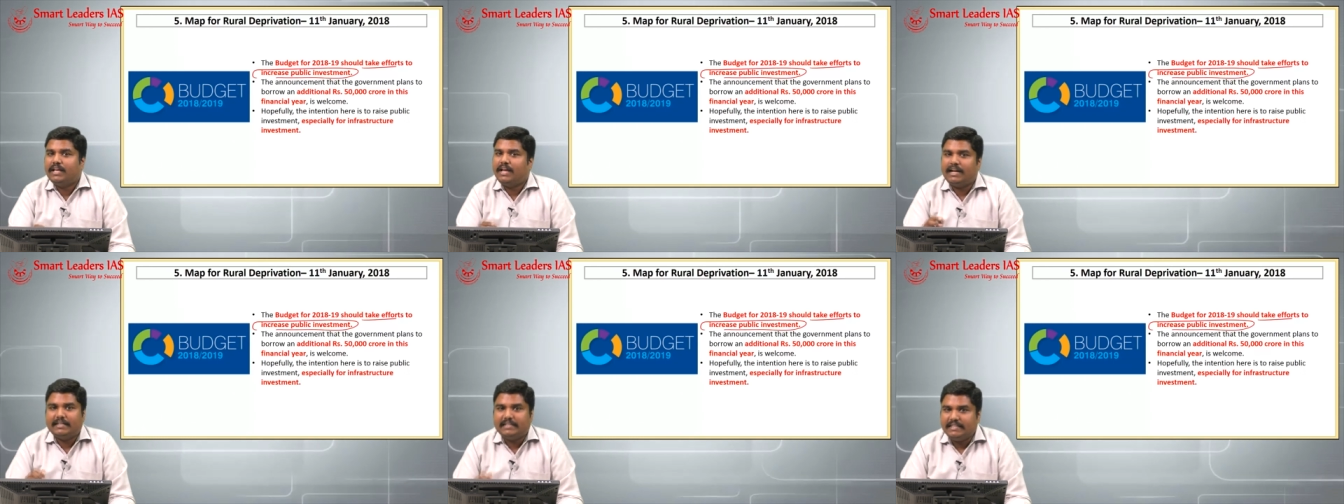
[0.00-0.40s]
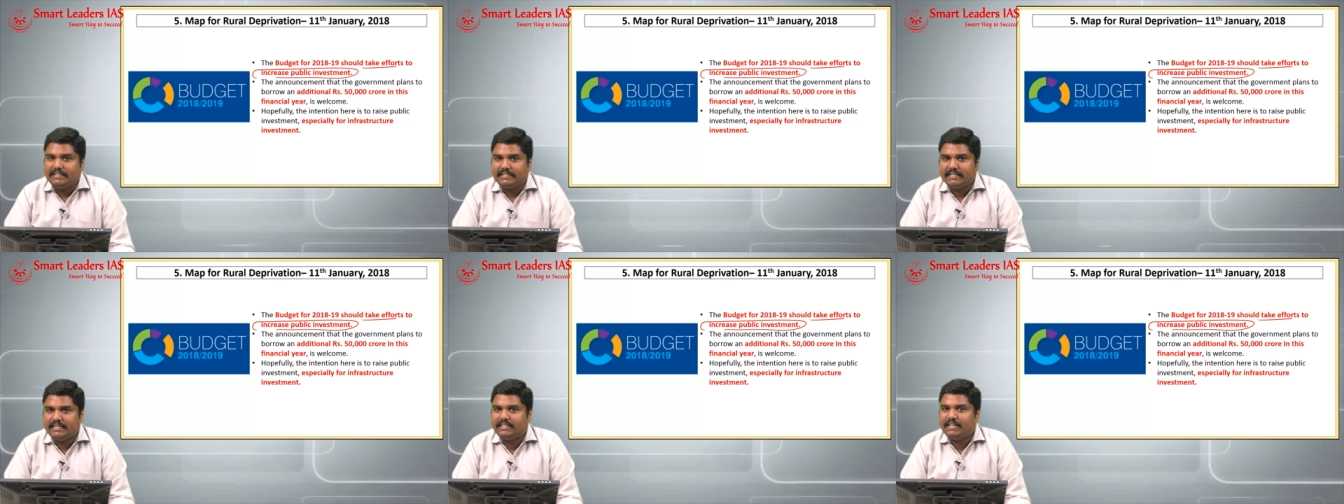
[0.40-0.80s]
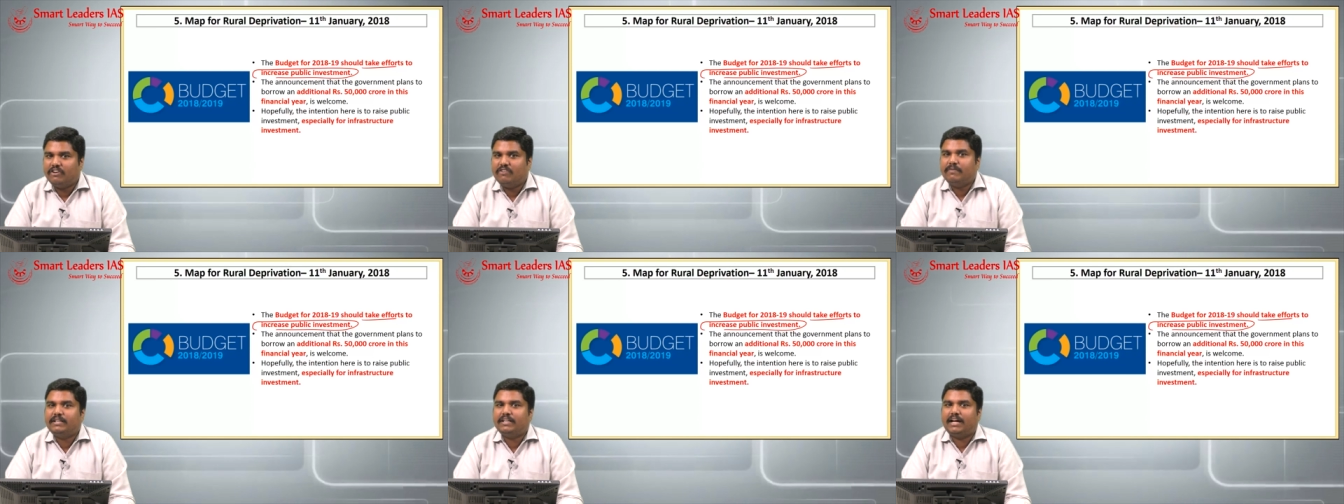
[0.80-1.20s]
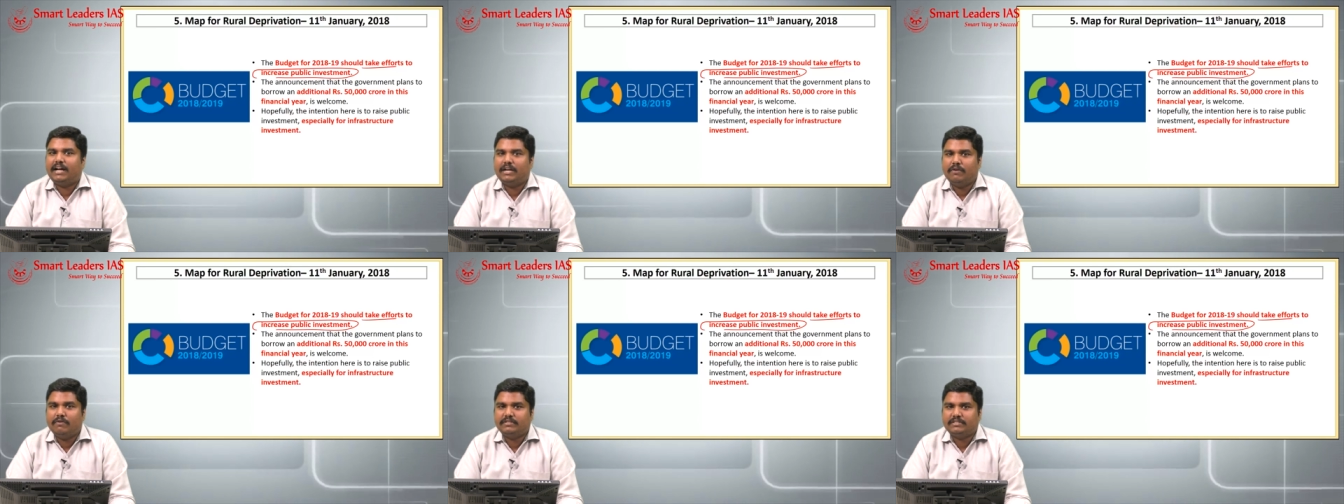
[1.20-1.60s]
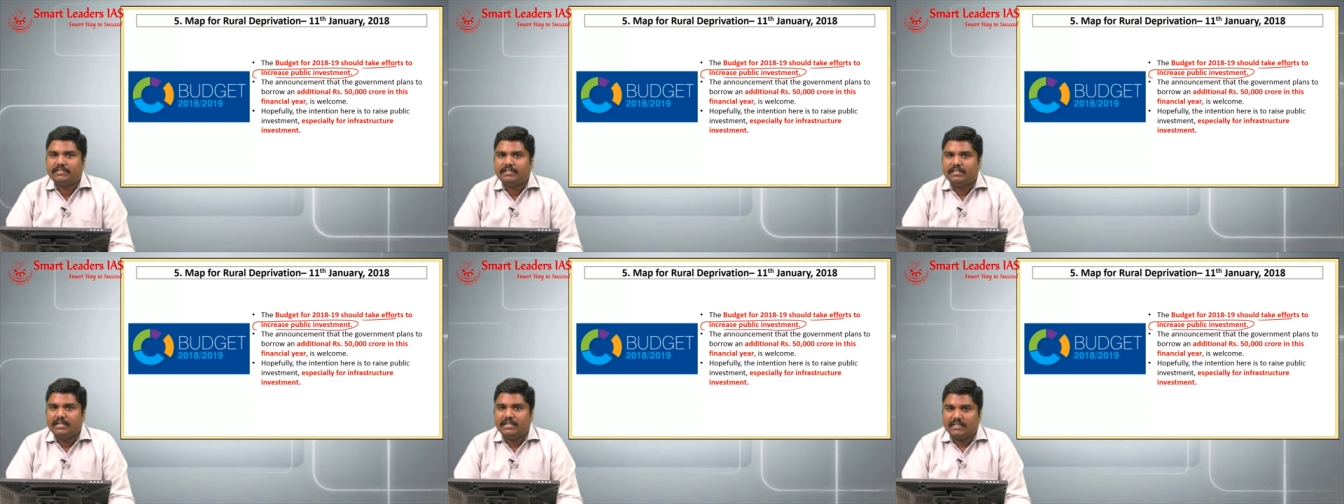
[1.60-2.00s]
and recently government announced
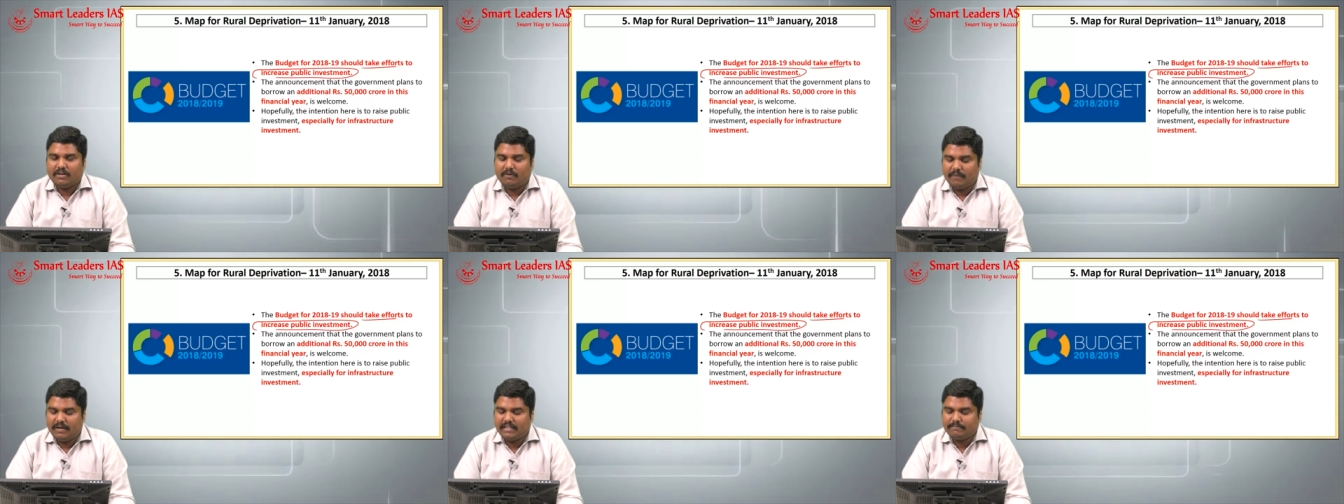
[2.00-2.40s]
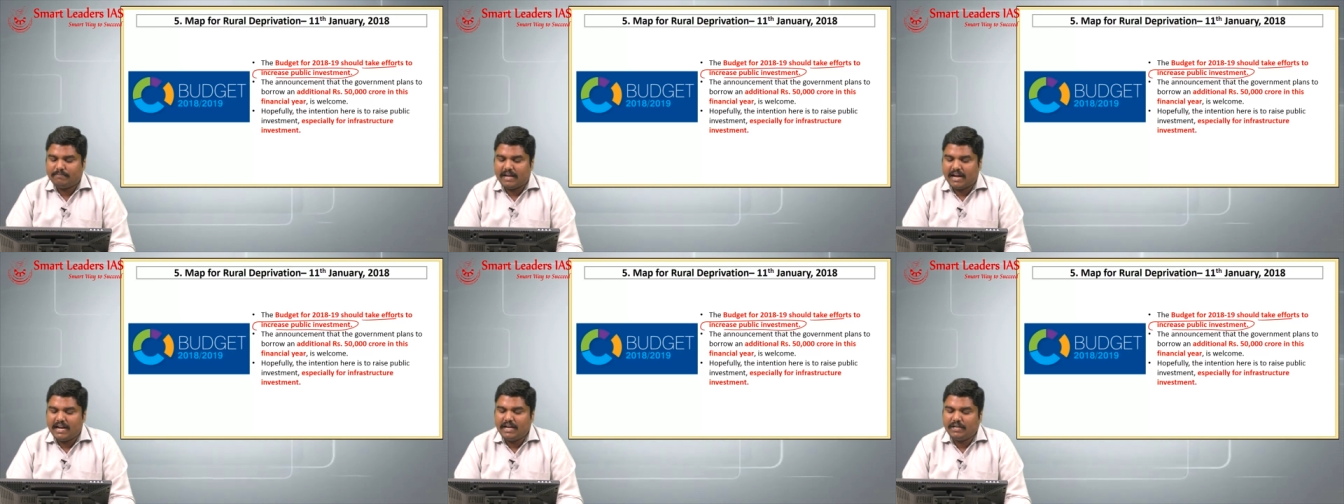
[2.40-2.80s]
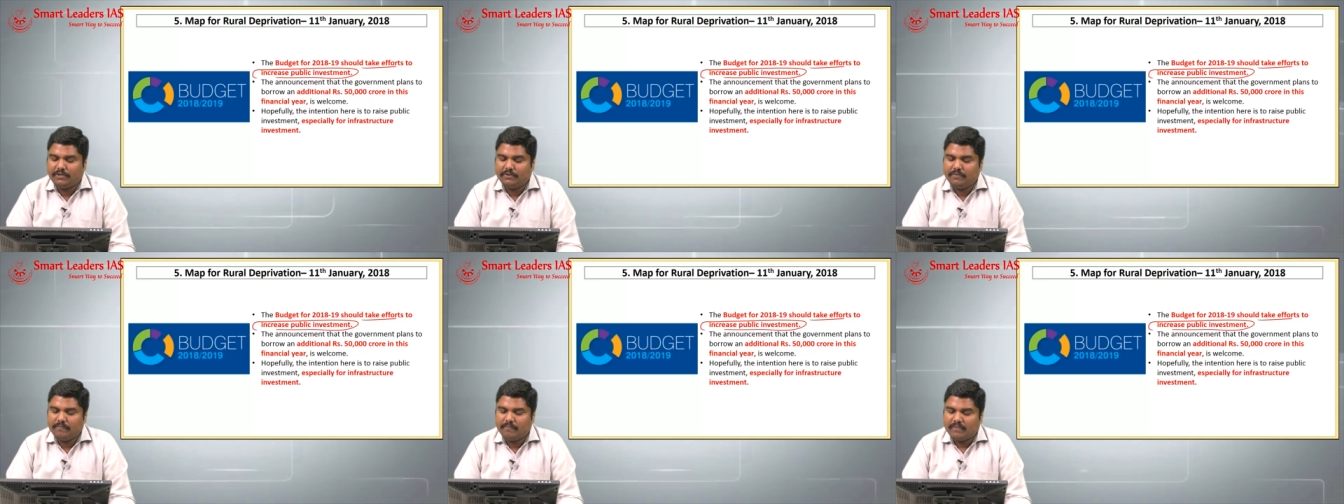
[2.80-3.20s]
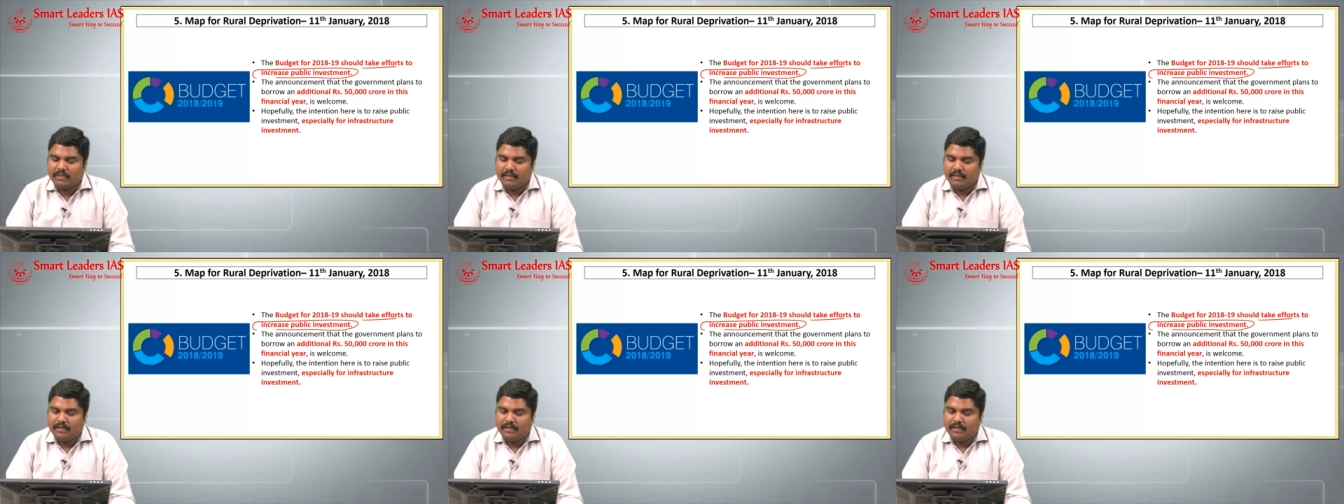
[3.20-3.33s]
government is planning to